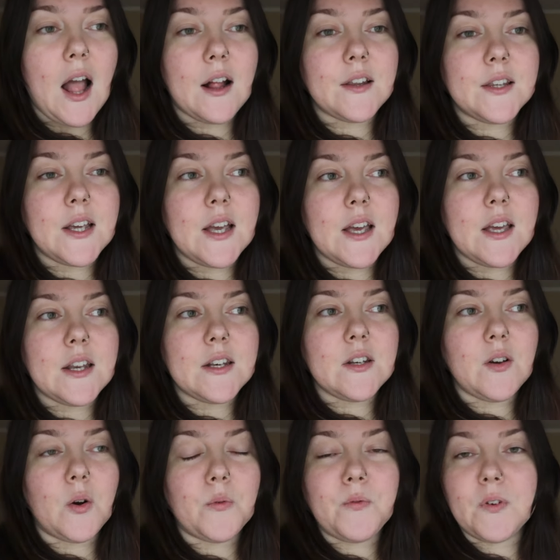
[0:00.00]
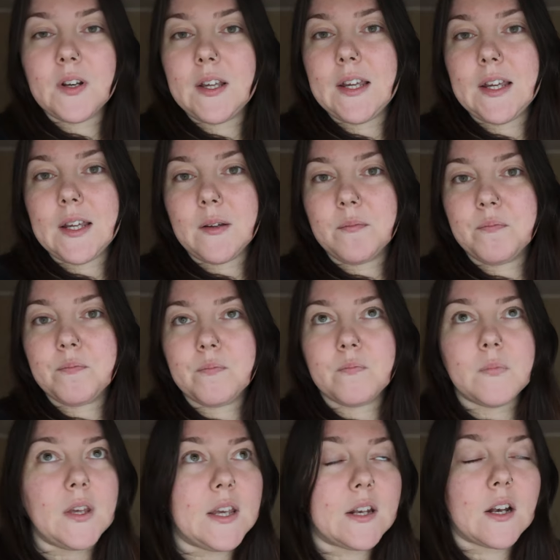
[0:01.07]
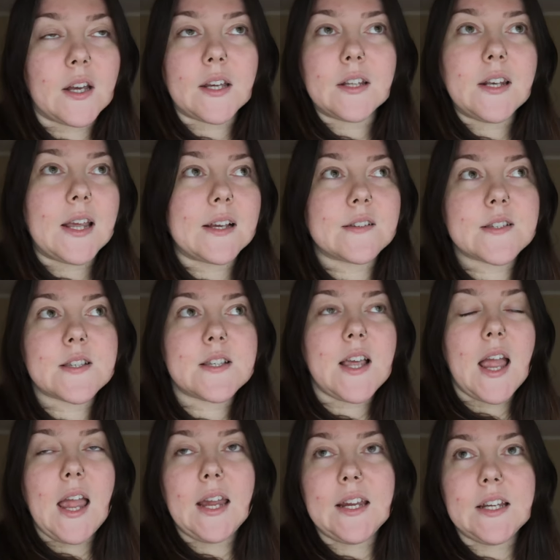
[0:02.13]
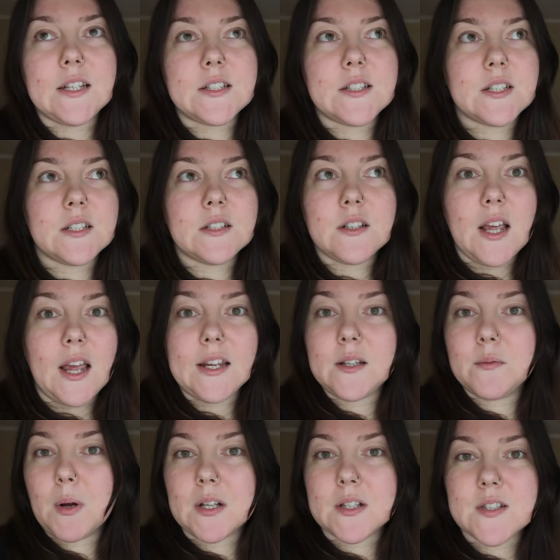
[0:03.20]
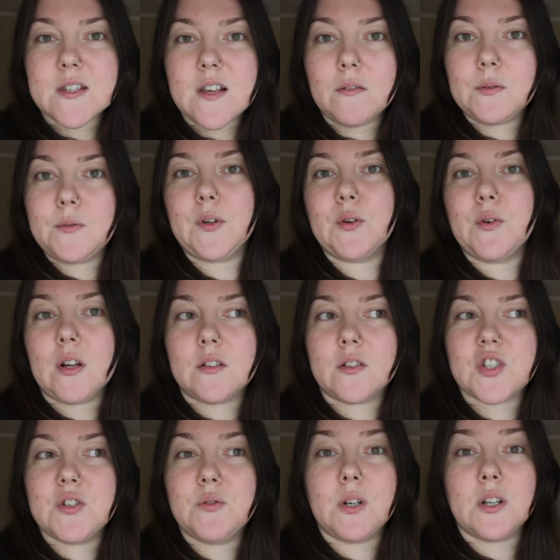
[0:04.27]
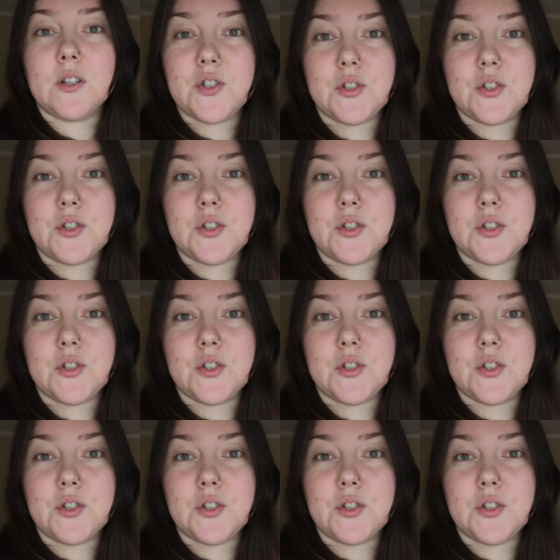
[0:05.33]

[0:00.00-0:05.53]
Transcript: And then hopefully in like next eight months, I will figure out actually what